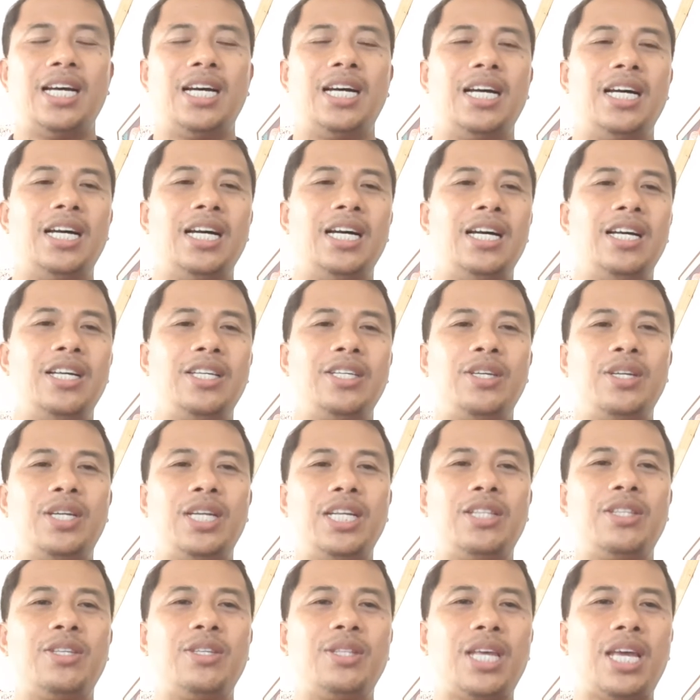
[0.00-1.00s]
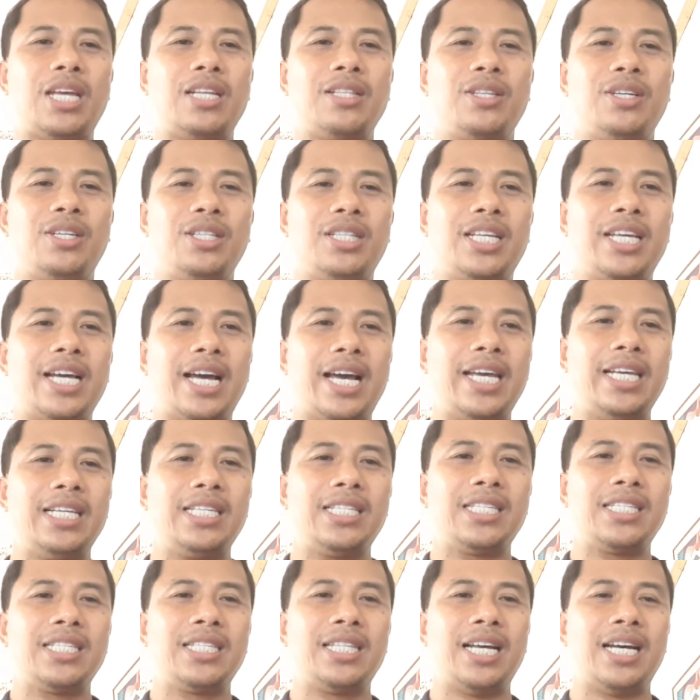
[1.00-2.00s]
You need to take note,
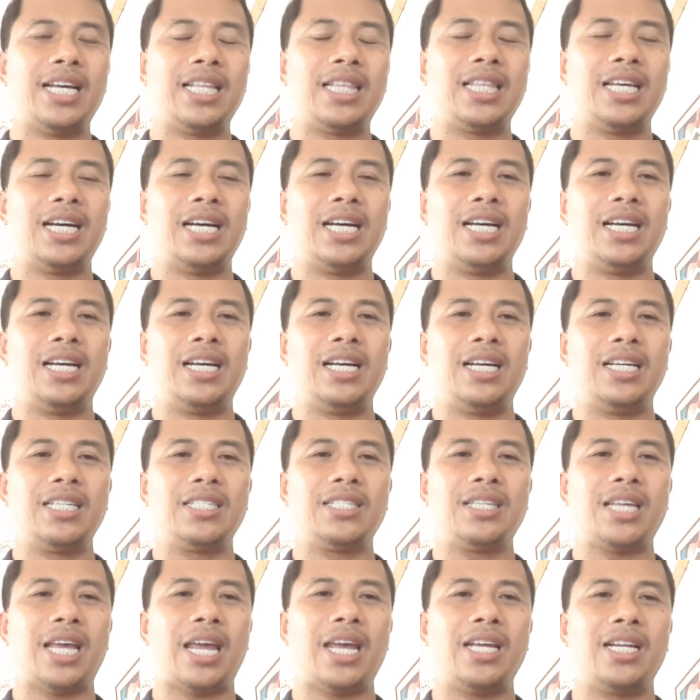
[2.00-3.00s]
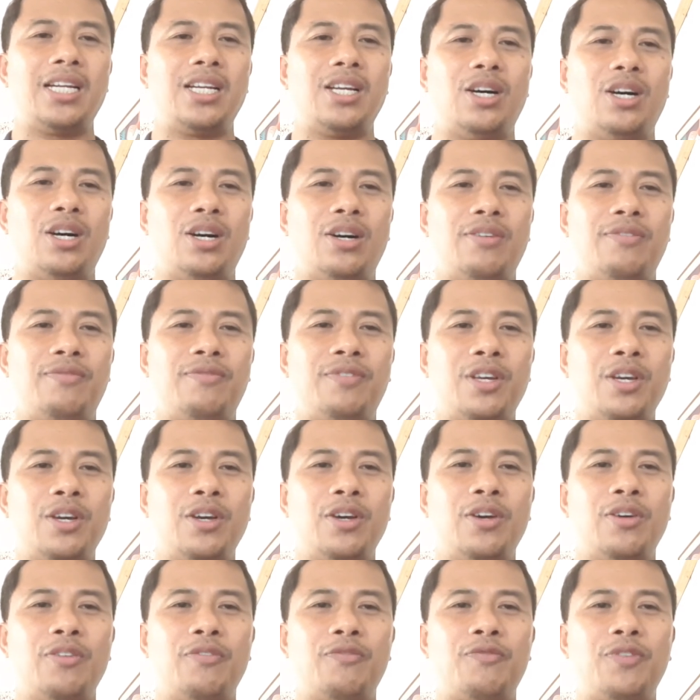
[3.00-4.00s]
guys, that a sale of
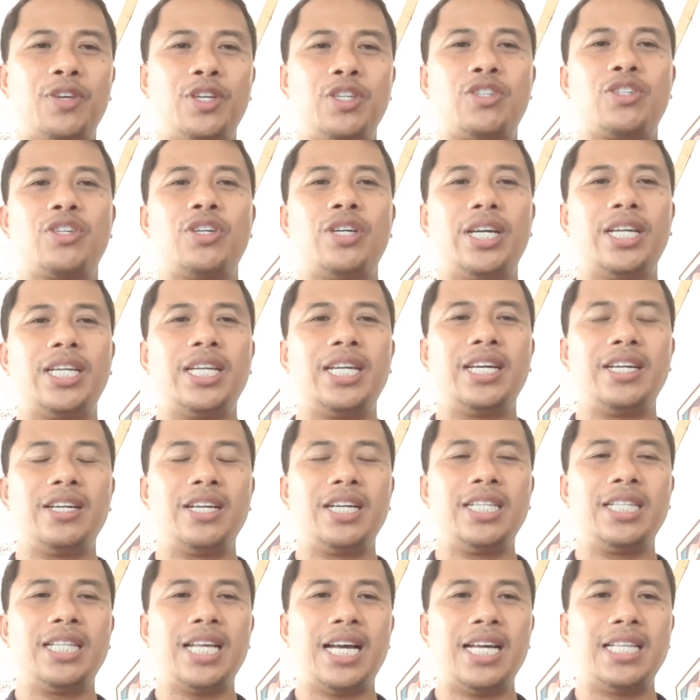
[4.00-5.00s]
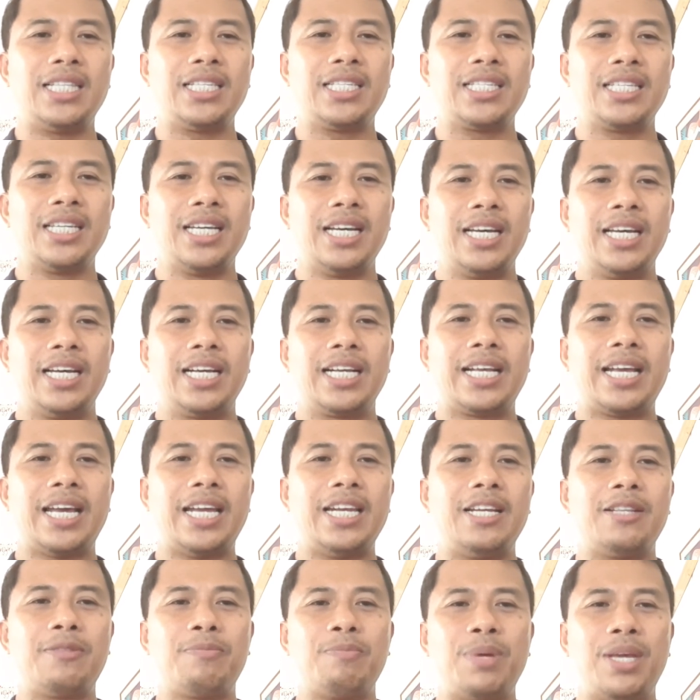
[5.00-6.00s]
future inheritance
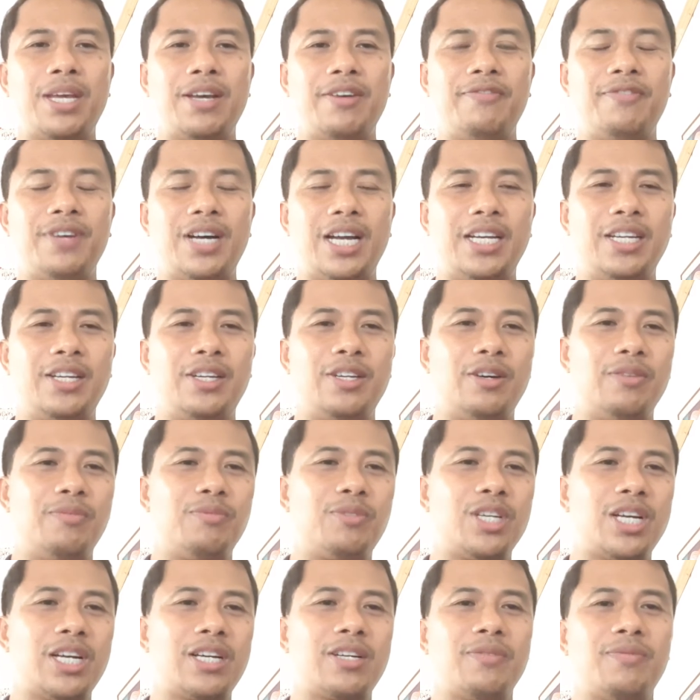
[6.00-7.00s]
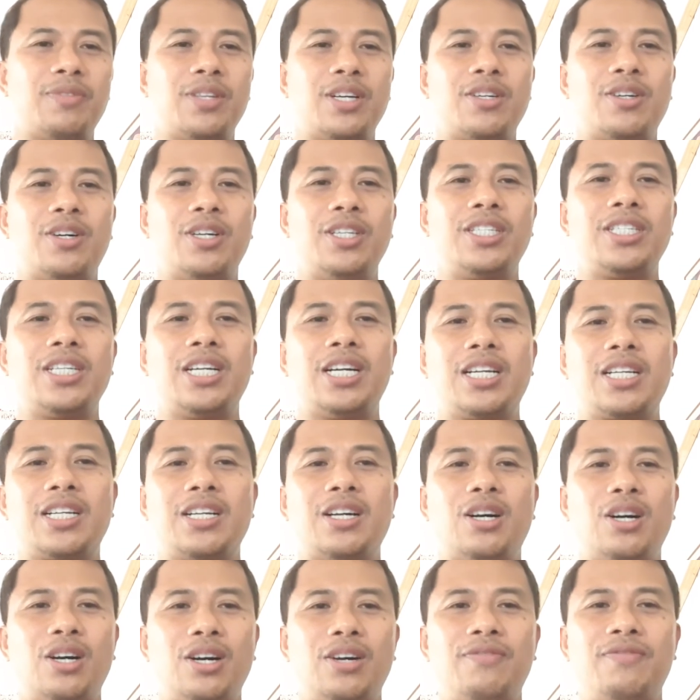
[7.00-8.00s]
cannot be a valid object of the contract
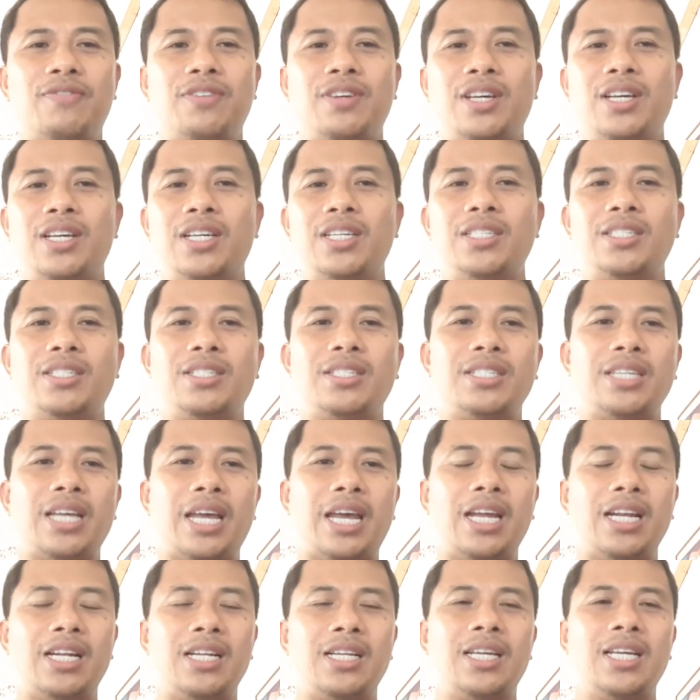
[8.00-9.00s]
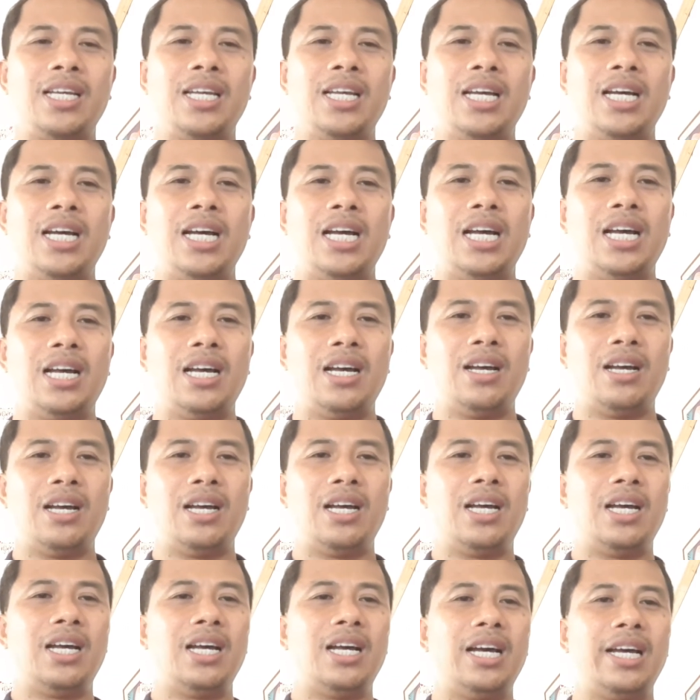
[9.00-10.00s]
of sale.
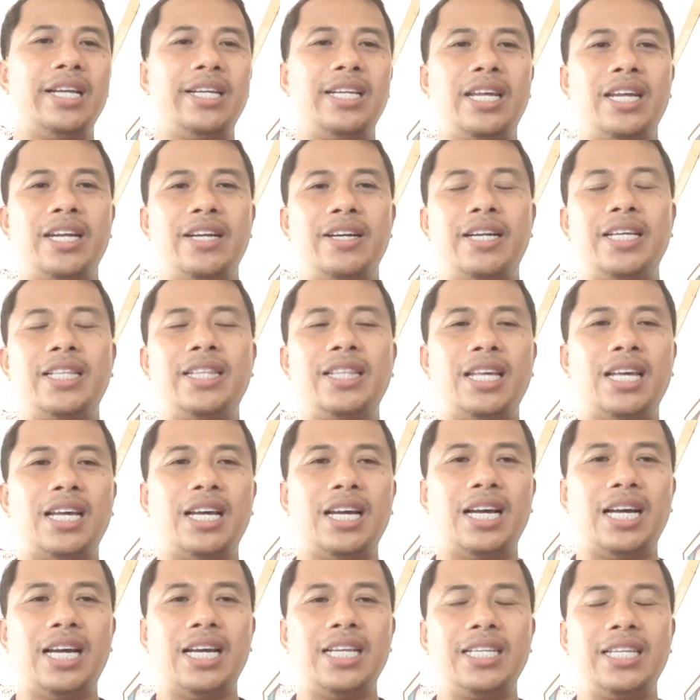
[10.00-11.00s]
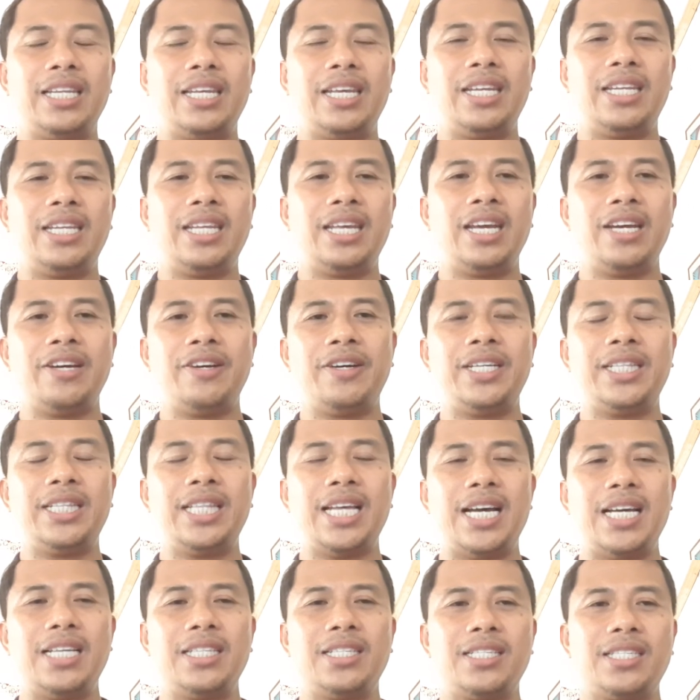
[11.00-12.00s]
An
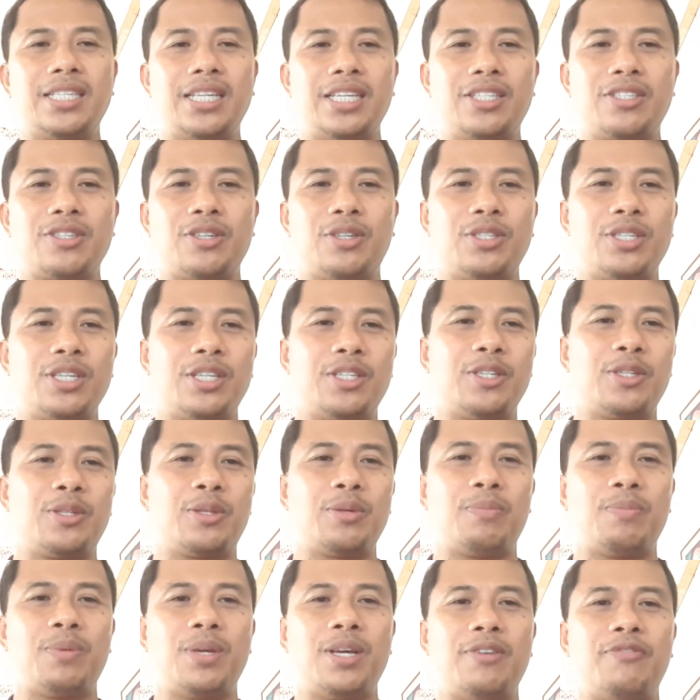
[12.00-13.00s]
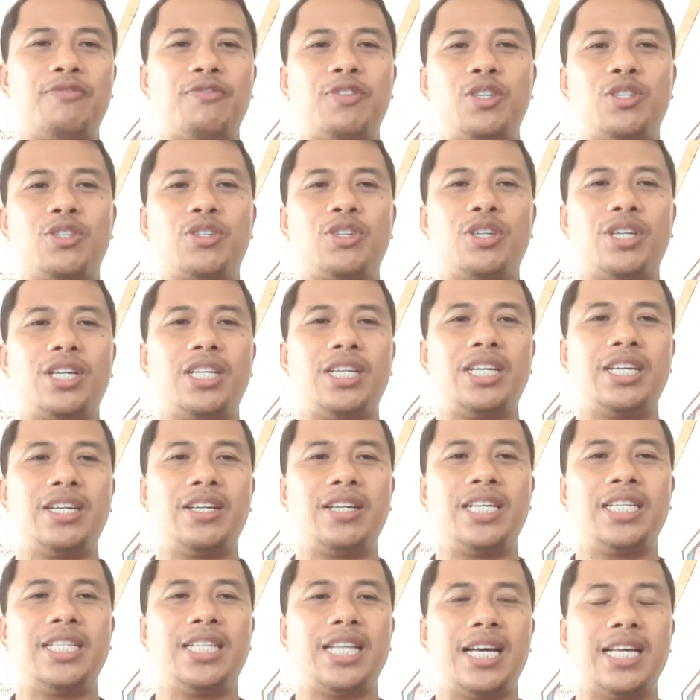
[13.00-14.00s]
inheritance is considered to be a future
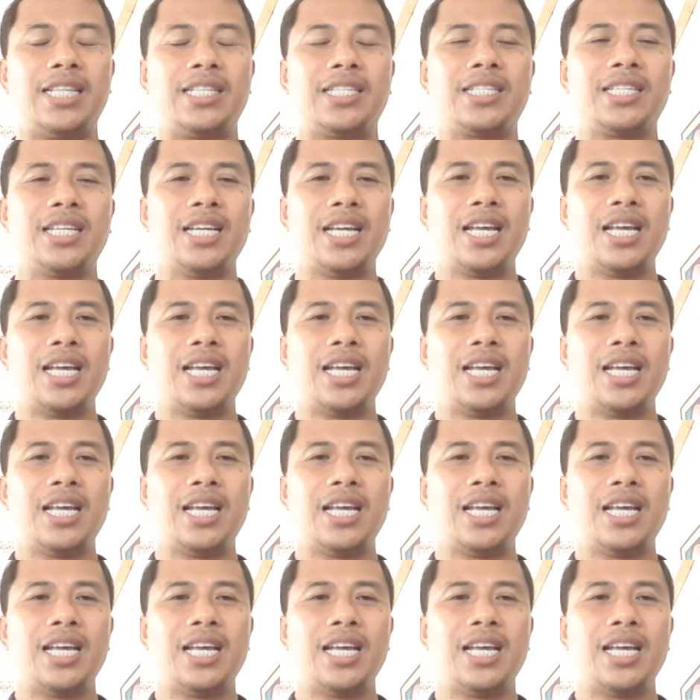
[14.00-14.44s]
inheritance